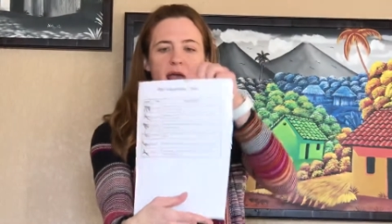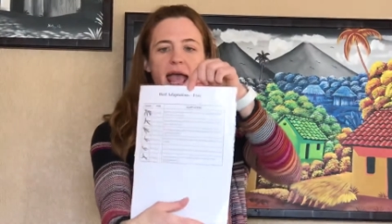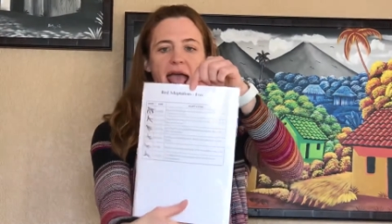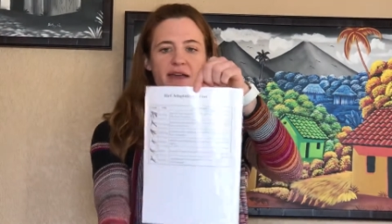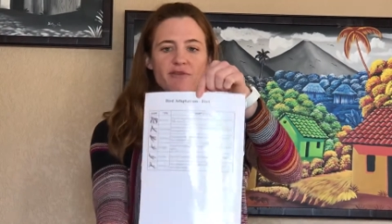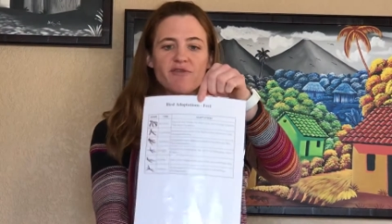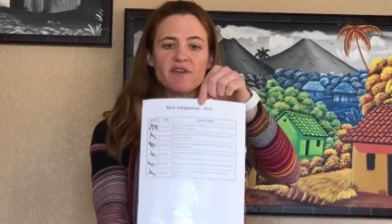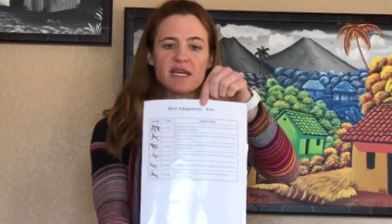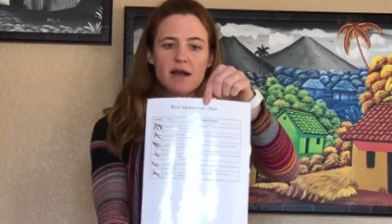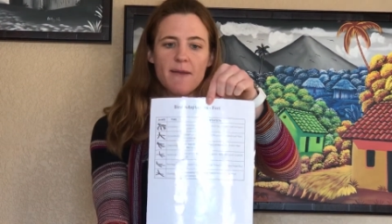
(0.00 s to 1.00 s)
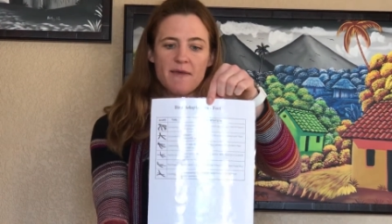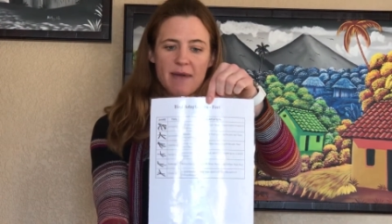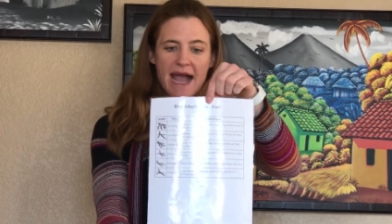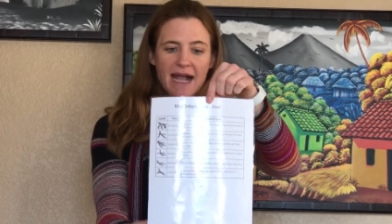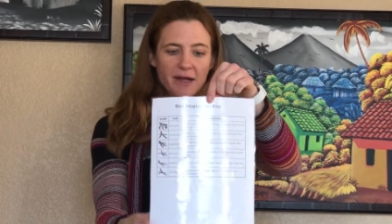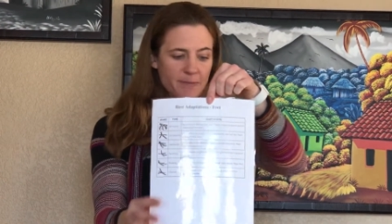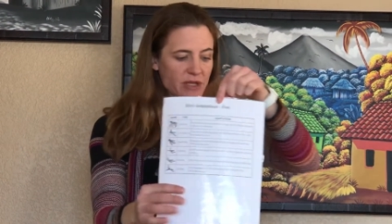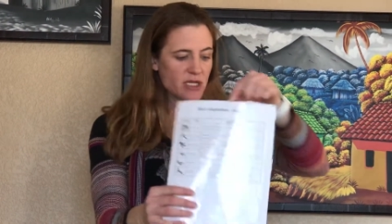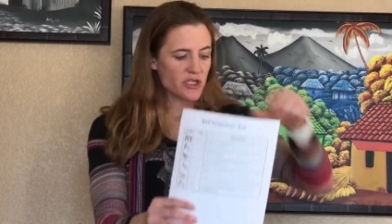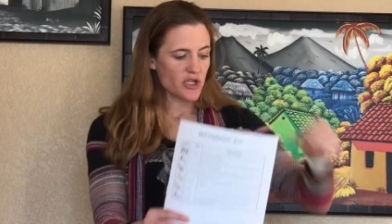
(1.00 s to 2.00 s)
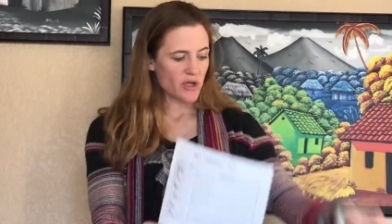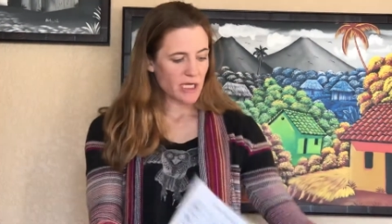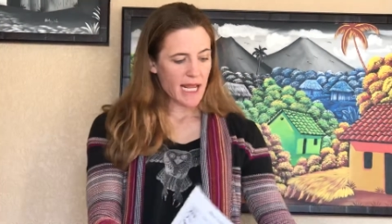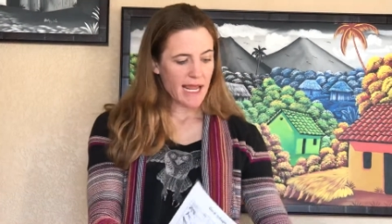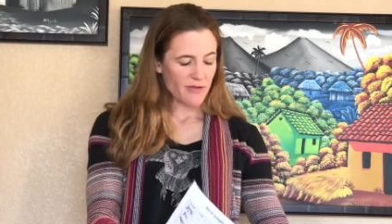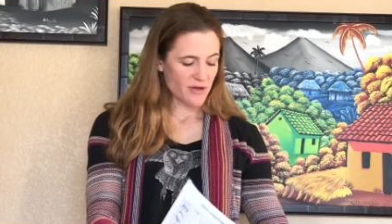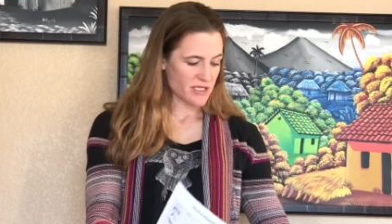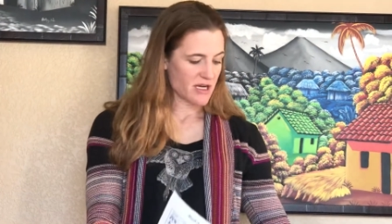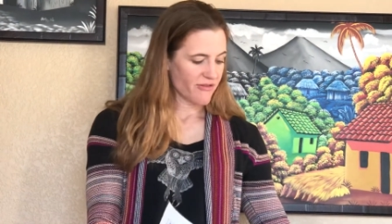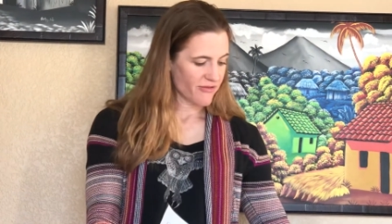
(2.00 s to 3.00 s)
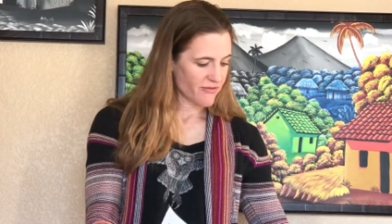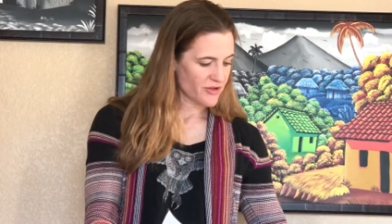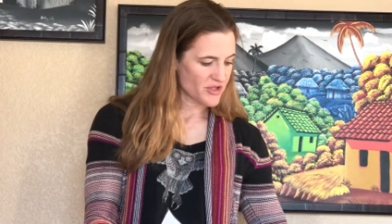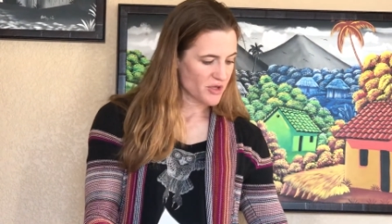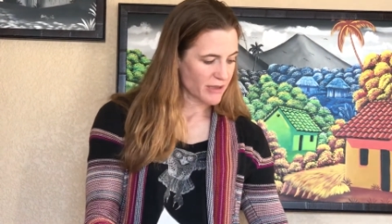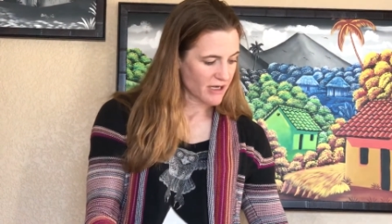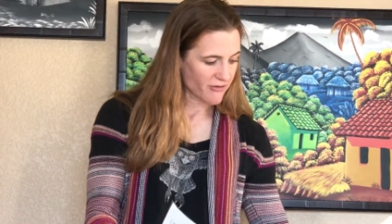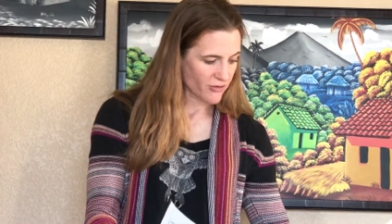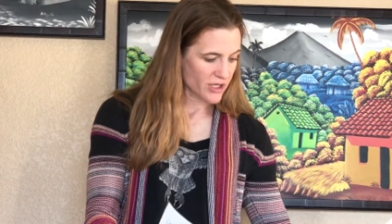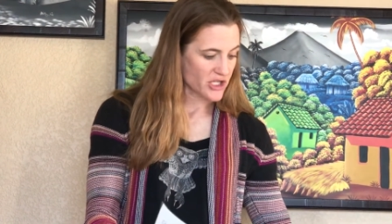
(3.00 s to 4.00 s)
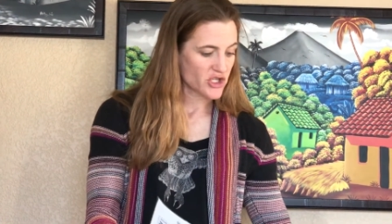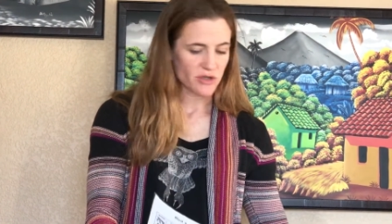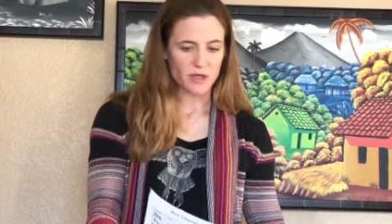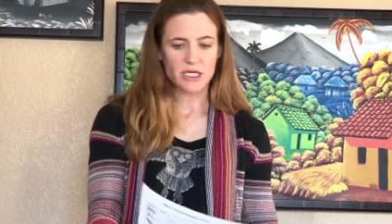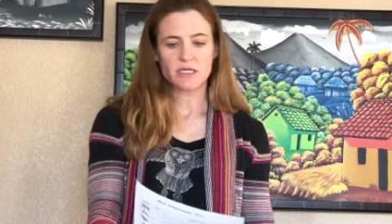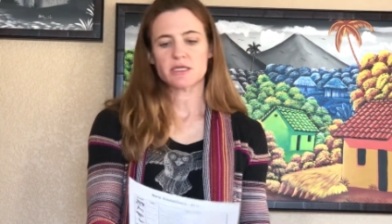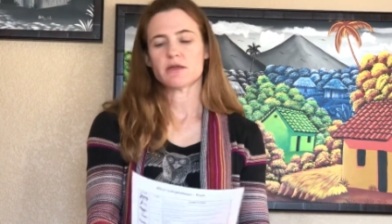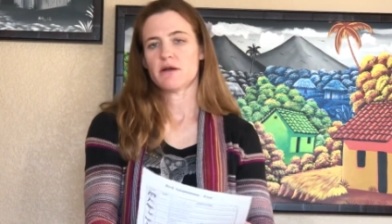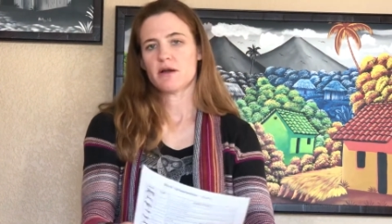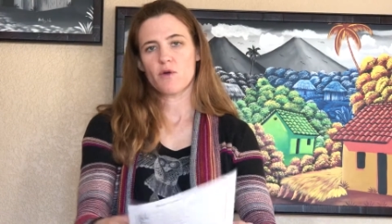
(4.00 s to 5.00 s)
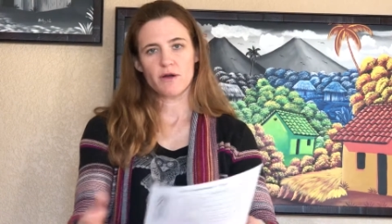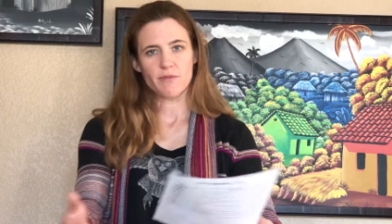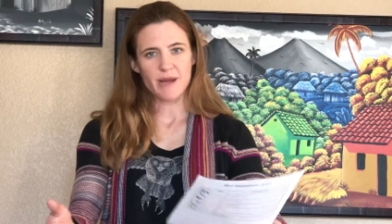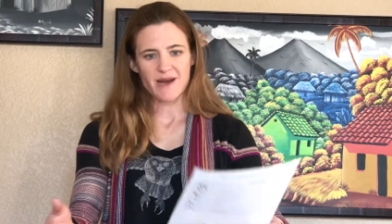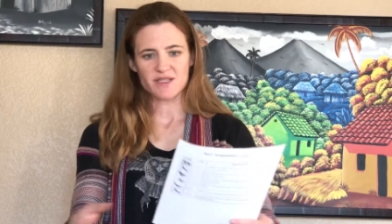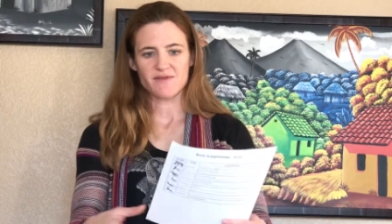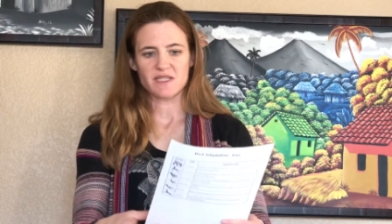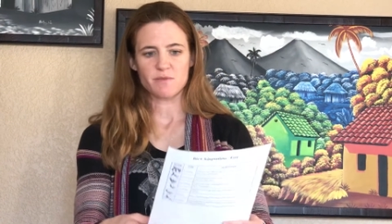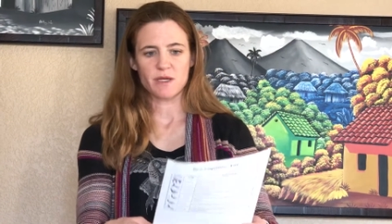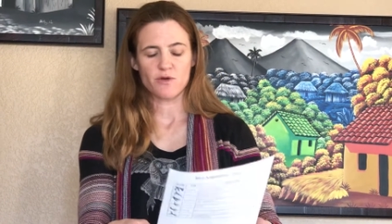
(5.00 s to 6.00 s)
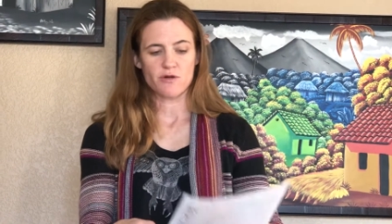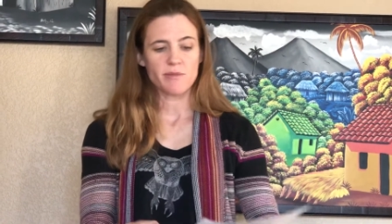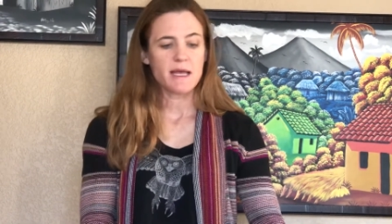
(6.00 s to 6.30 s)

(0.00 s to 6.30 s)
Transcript: and feet on the back. So you can, there should be enough for each student, or in pairs if it's a big group.